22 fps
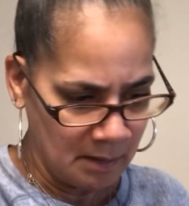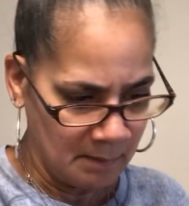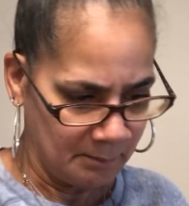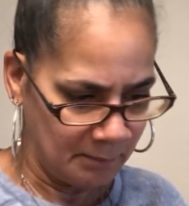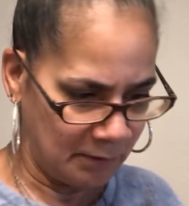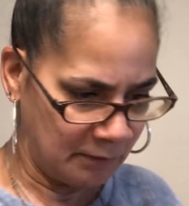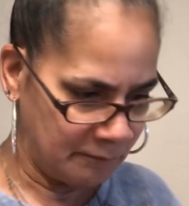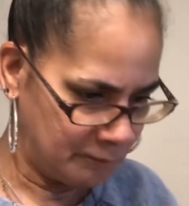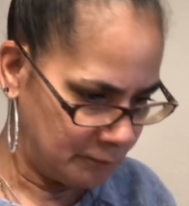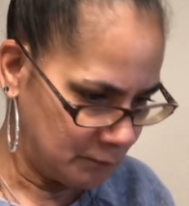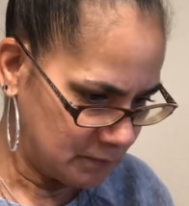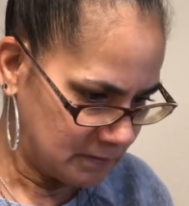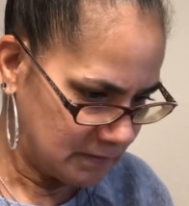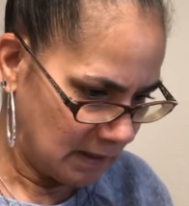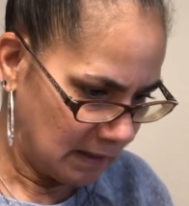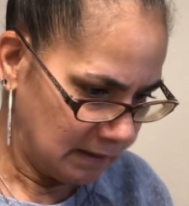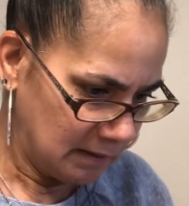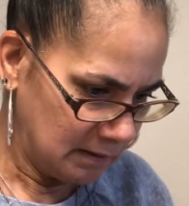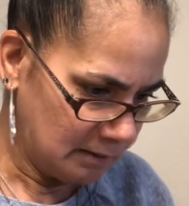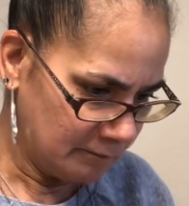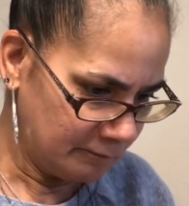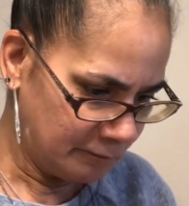But if you
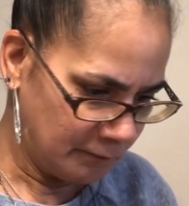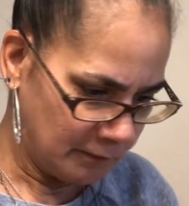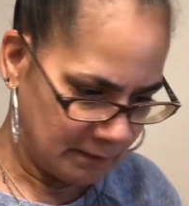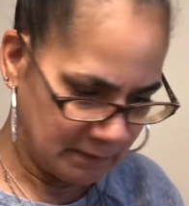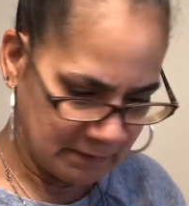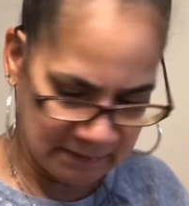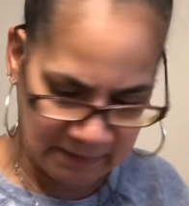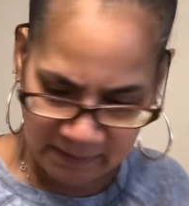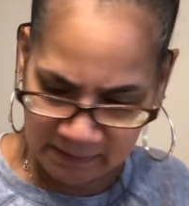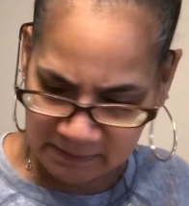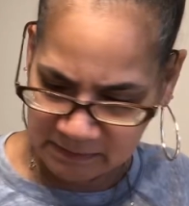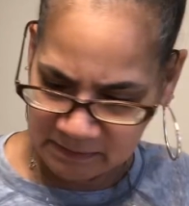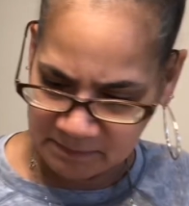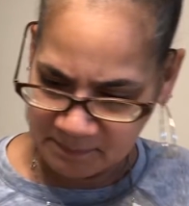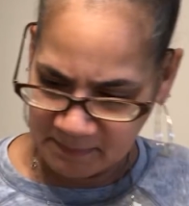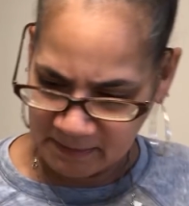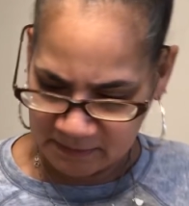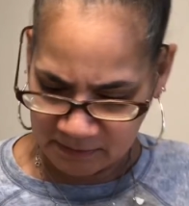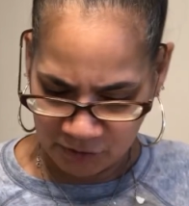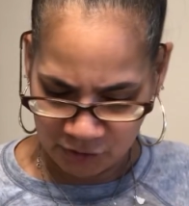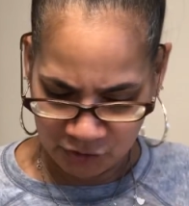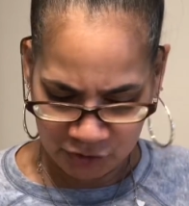sign up for the text
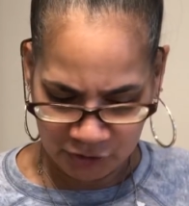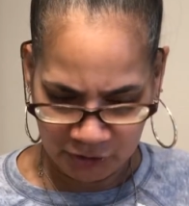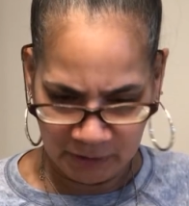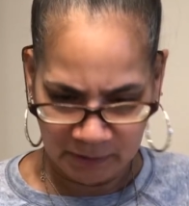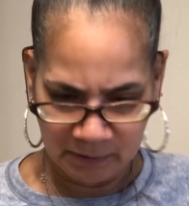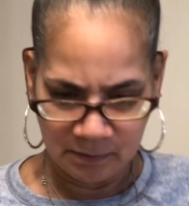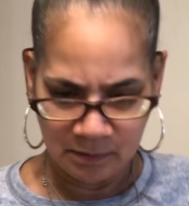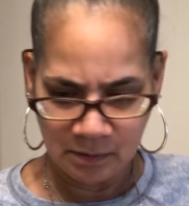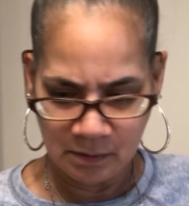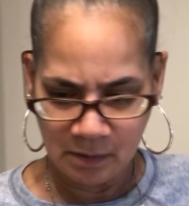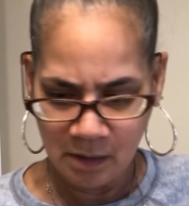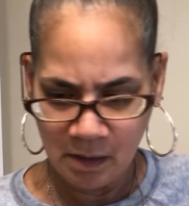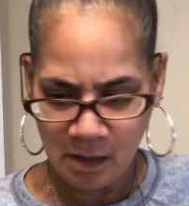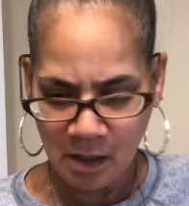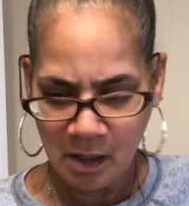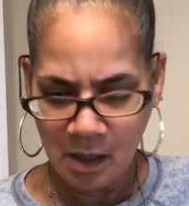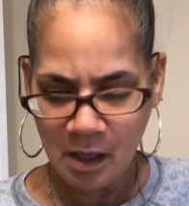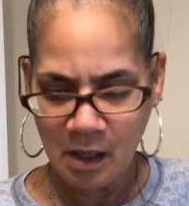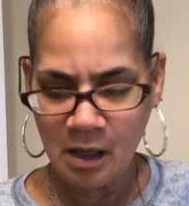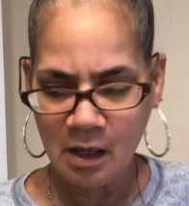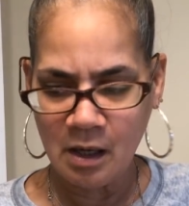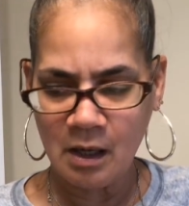messaging,
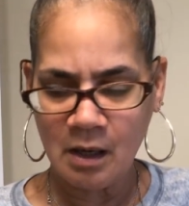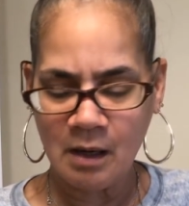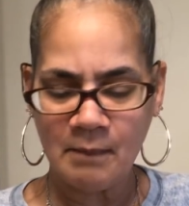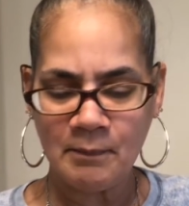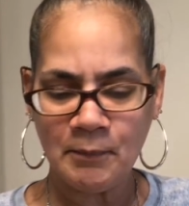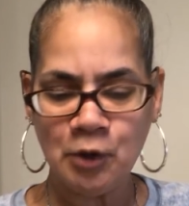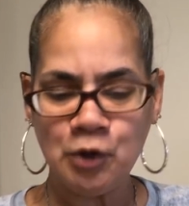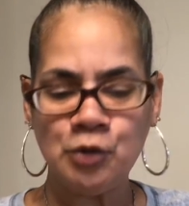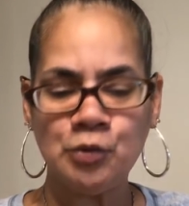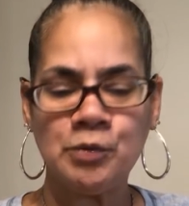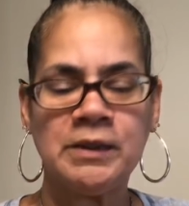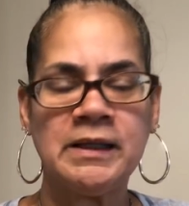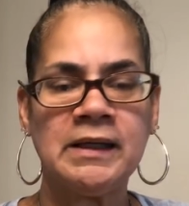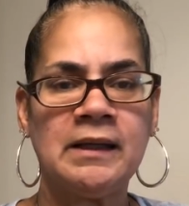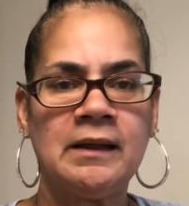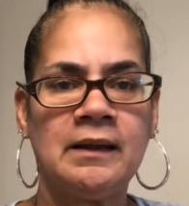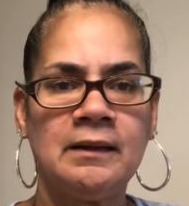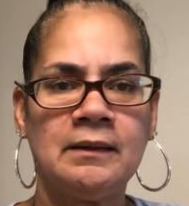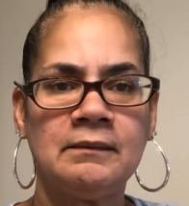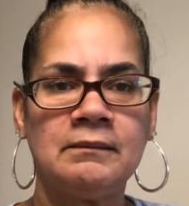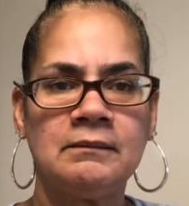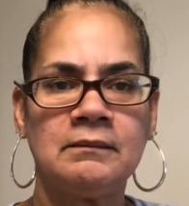um, you
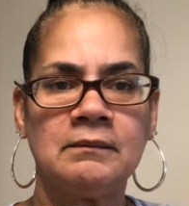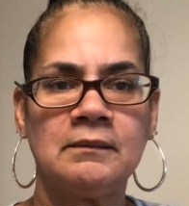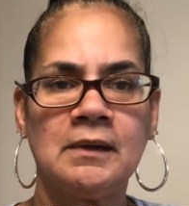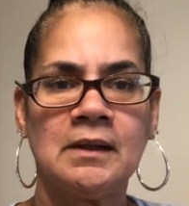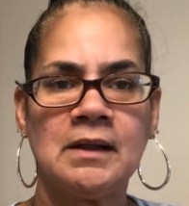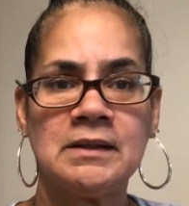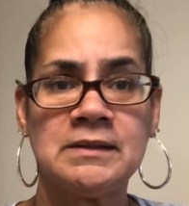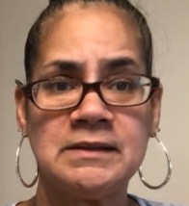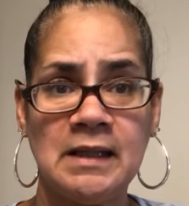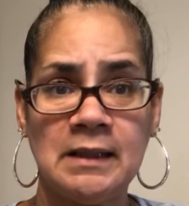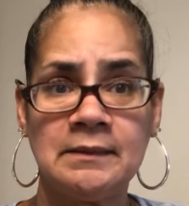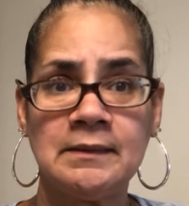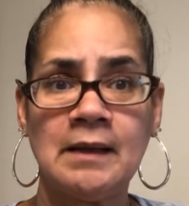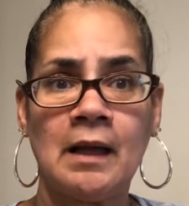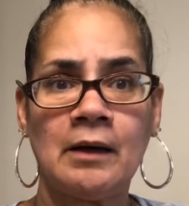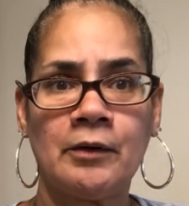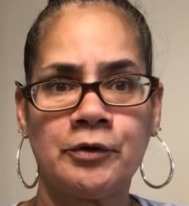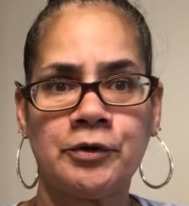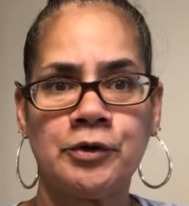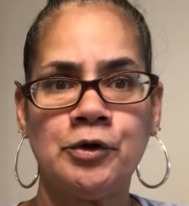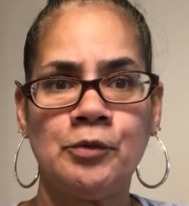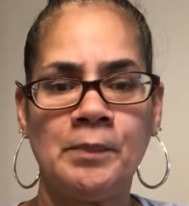get a
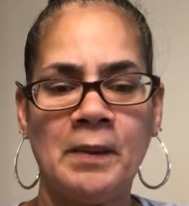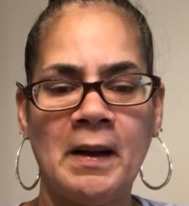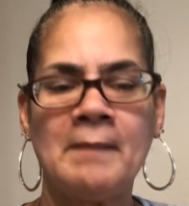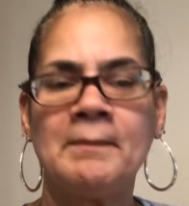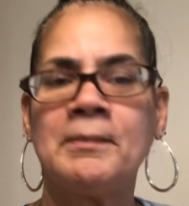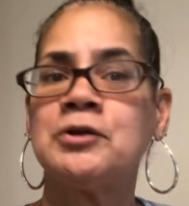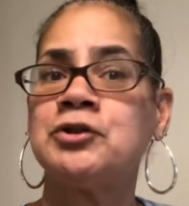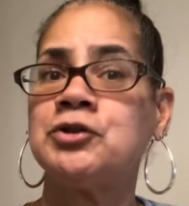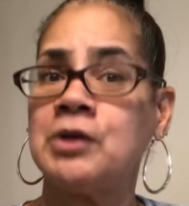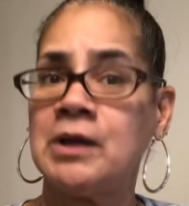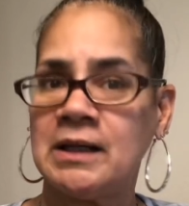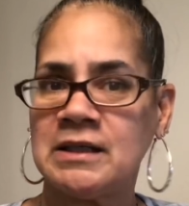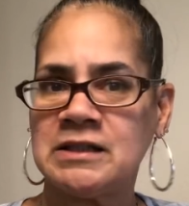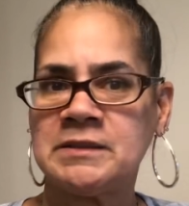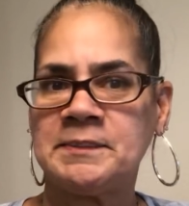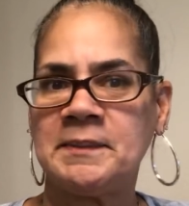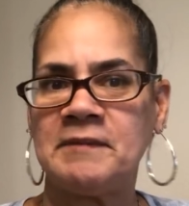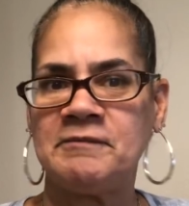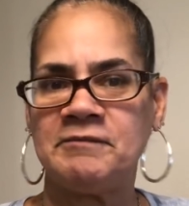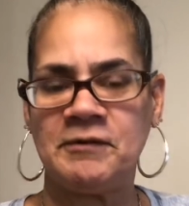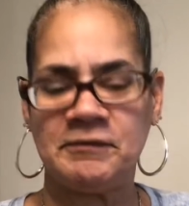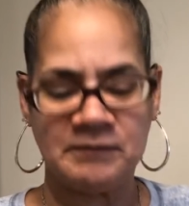$10 coupon, but you got to
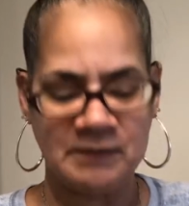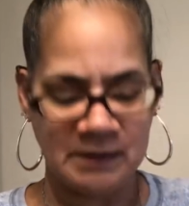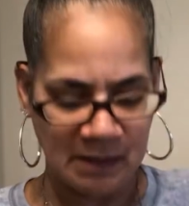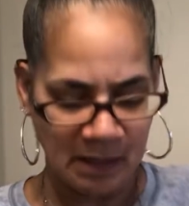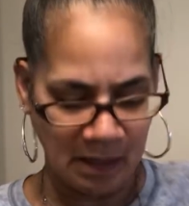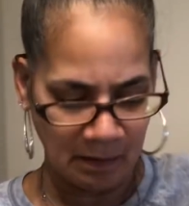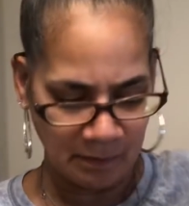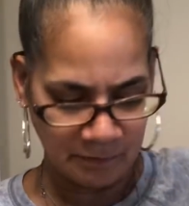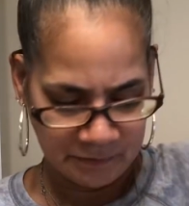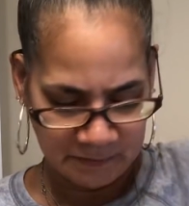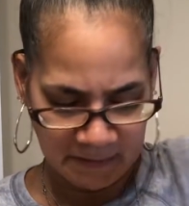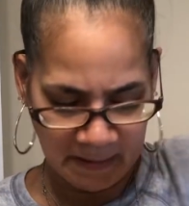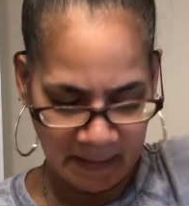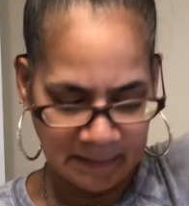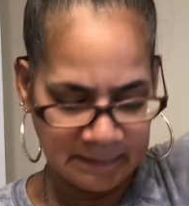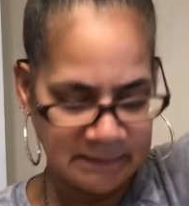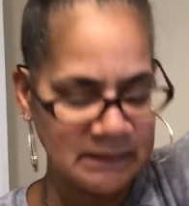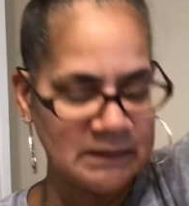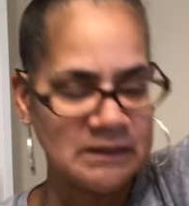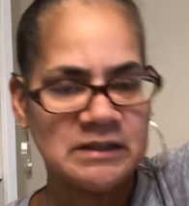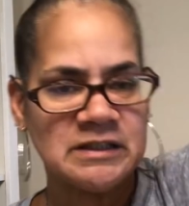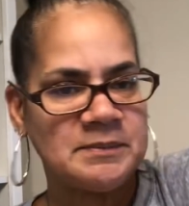spend $50. I
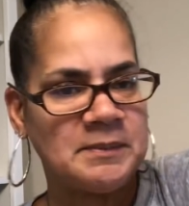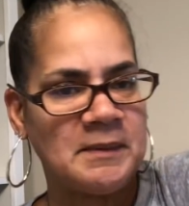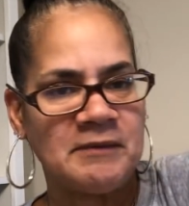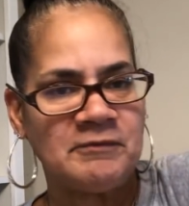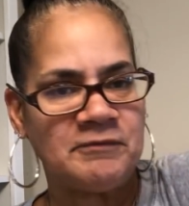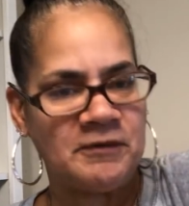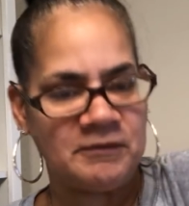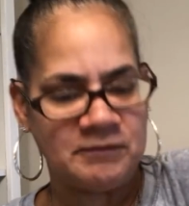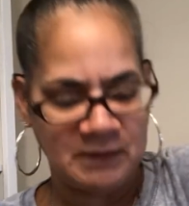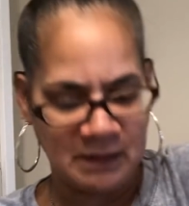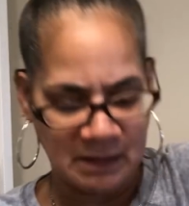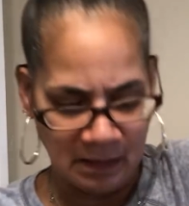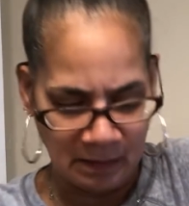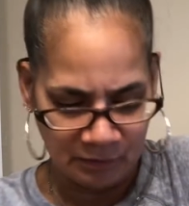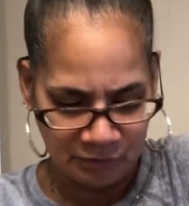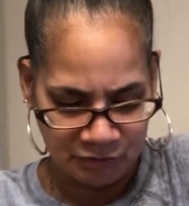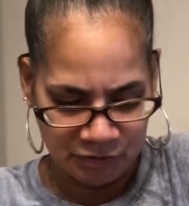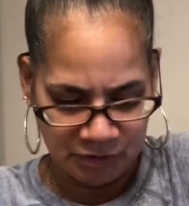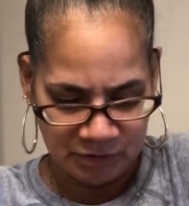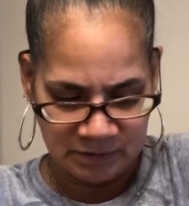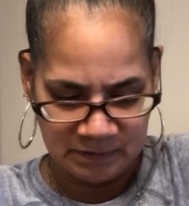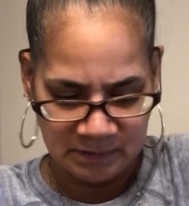didn't spend $50
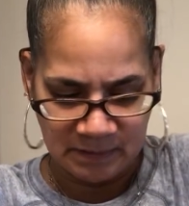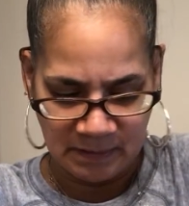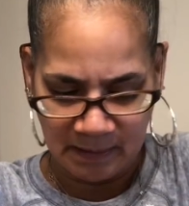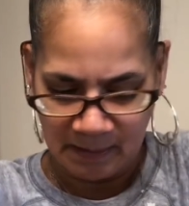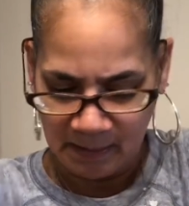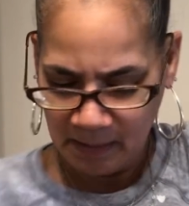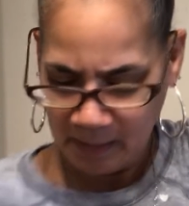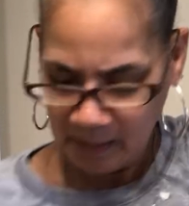yesterday.